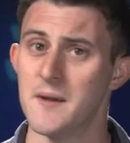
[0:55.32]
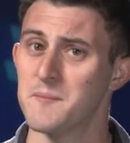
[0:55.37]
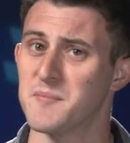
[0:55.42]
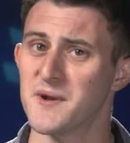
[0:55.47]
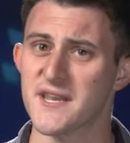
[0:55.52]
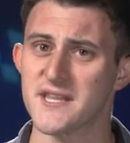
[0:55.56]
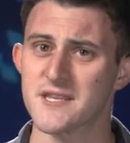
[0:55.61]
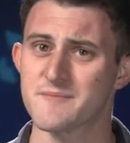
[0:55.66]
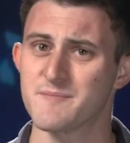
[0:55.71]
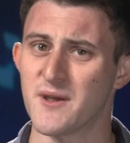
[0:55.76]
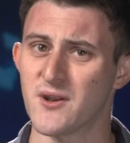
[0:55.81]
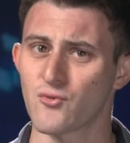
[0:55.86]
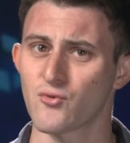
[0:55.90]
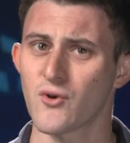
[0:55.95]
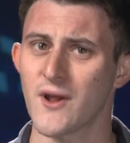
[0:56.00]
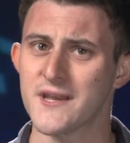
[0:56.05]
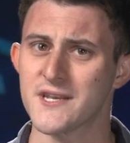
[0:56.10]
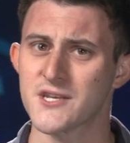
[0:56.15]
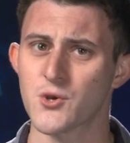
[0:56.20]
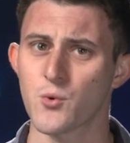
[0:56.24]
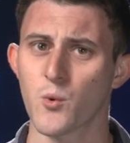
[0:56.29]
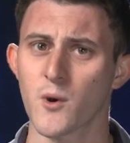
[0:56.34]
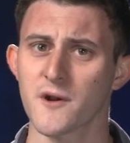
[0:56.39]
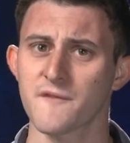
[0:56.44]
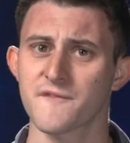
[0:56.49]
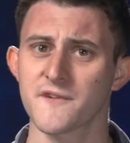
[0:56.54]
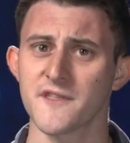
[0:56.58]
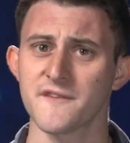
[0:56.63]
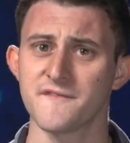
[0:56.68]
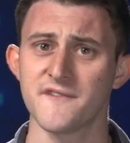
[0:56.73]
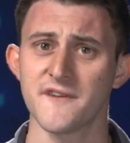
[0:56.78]
But it's been right to work
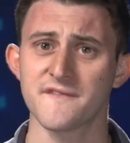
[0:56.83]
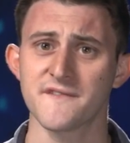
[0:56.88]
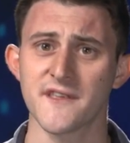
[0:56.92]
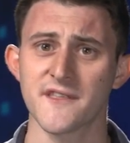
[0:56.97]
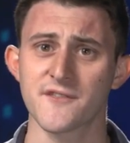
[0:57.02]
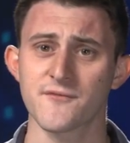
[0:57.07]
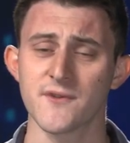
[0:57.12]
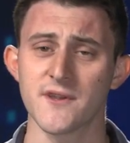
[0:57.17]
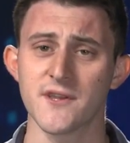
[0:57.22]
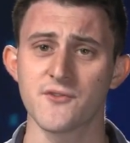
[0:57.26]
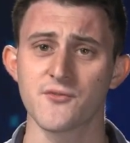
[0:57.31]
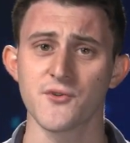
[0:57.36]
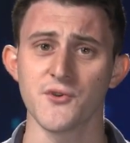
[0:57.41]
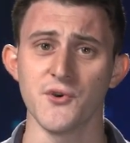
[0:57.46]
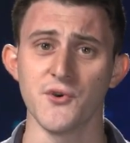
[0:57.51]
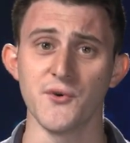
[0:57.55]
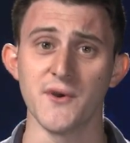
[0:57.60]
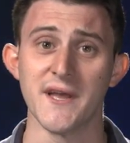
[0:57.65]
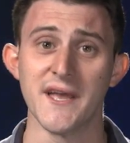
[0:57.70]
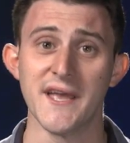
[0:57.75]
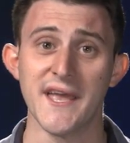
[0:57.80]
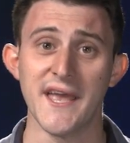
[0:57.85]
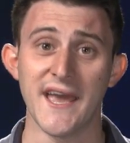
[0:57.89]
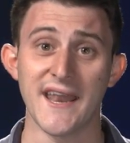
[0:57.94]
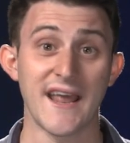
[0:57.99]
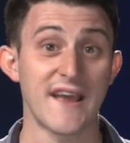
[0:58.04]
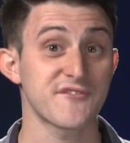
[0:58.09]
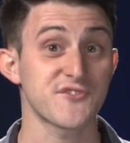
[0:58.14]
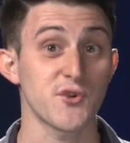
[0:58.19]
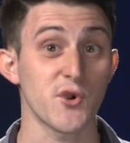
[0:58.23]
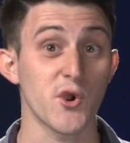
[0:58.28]
for the 53 crew, and
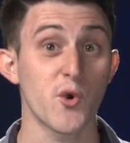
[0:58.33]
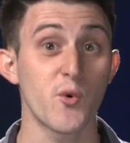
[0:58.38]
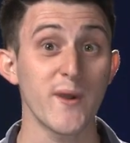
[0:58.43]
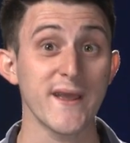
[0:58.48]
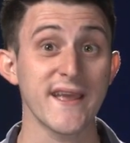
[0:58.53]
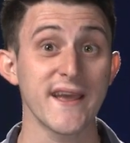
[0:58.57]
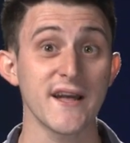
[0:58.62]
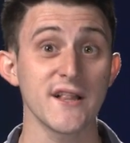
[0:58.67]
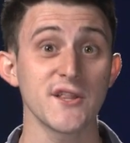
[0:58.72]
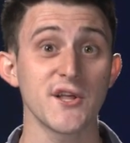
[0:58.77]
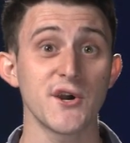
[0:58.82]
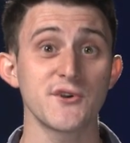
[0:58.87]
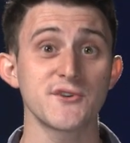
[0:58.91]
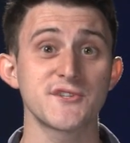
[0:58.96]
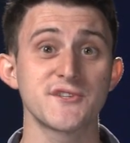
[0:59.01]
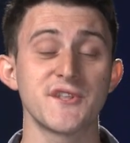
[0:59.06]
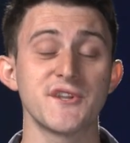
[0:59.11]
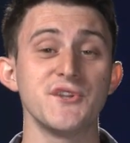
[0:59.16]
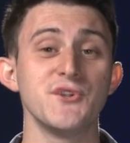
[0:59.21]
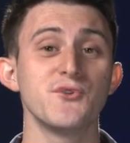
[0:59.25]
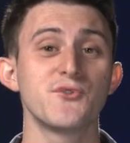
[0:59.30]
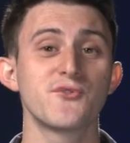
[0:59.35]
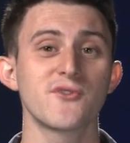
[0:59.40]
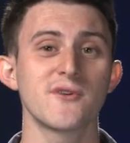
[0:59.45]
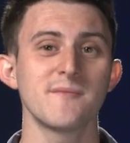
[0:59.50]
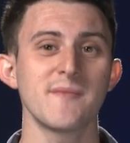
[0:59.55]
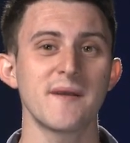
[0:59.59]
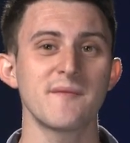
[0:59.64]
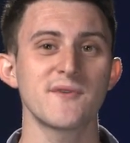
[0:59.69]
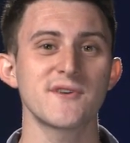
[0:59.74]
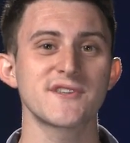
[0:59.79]
after a quick hello to the new crew
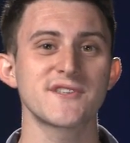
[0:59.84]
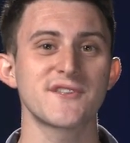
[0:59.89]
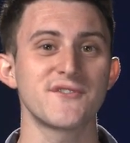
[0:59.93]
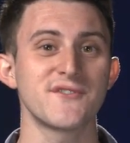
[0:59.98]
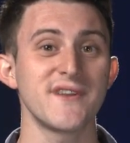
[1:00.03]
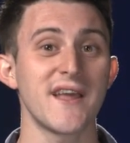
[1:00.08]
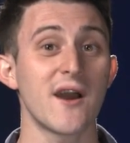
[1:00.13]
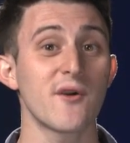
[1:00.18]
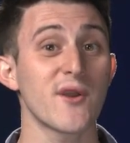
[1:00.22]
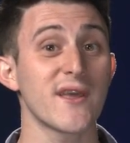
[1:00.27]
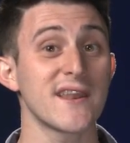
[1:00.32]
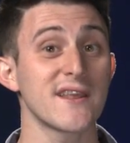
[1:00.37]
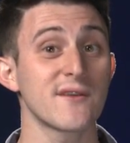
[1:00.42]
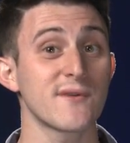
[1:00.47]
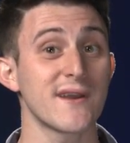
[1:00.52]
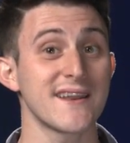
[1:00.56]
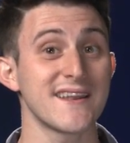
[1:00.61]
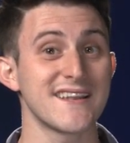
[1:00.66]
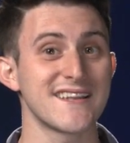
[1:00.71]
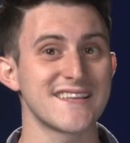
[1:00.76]
members, they're now getting ready